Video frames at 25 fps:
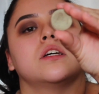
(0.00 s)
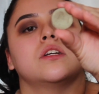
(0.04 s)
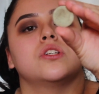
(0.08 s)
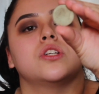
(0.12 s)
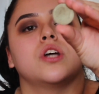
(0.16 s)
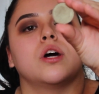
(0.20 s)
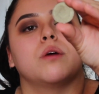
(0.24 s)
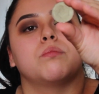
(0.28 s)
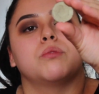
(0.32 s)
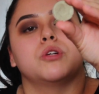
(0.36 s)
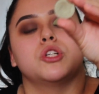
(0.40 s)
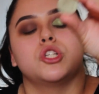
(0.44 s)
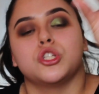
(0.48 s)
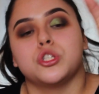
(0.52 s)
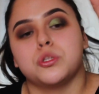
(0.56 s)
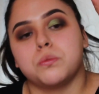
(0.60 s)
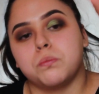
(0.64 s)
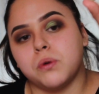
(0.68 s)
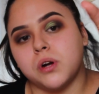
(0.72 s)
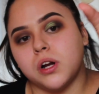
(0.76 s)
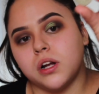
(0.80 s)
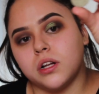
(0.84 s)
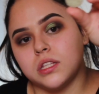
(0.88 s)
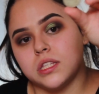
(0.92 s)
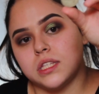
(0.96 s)
on top, which is
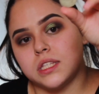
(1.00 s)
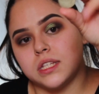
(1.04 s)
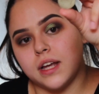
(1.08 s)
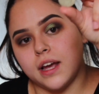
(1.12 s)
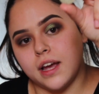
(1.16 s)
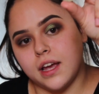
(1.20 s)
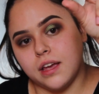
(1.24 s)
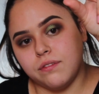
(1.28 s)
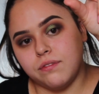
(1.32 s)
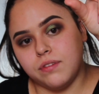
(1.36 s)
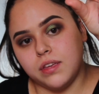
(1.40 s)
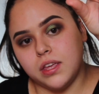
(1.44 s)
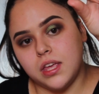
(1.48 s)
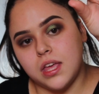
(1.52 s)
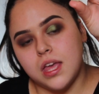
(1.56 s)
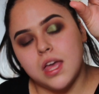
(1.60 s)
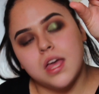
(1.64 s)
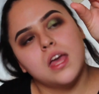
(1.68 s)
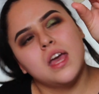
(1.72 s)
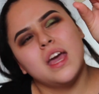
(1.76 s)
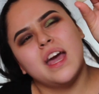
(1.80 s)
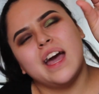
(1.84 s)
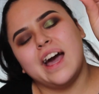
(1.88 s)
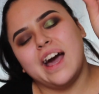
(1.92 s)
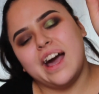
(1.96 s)
Bronzed Ivy.
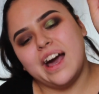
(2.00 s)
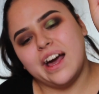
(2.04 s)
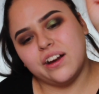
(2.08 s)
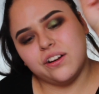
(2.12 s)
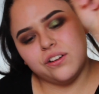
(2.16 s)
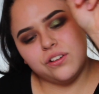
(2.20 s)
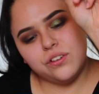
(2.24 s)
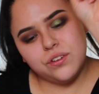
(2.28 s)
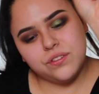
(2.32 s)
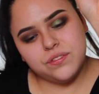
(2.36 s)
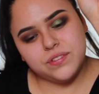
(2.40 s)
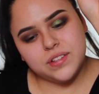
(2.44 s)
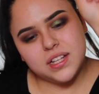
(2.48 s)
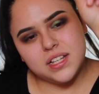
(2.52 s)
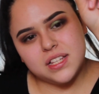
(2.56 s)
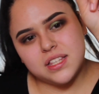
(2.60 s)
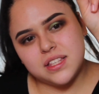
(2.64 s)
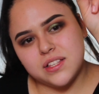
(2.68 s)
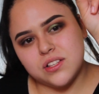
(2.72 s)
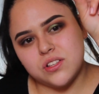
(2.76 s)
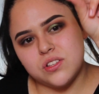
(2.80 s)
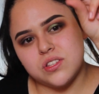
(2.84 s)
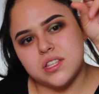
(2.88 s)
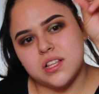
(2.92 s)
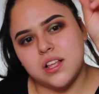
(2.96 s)
I don't know if they
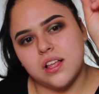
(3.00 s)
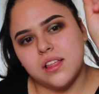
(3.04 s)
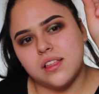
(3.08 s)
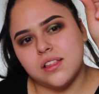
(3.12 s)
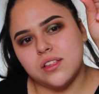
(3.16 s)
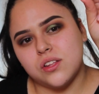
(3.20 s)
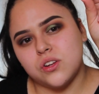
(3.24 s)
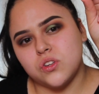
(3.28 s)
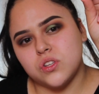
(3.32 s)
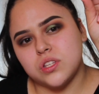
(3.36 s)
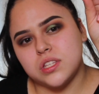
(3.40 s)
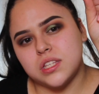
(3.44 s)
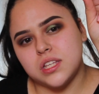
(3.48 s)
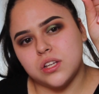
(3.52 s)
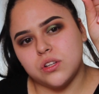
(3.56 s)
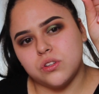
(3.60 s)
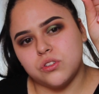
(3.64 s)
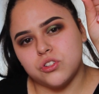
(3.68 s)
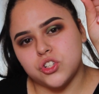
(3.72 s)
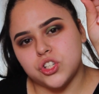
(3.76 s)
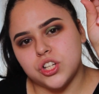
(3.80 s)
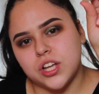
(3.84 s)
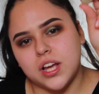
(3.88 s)
still sell little single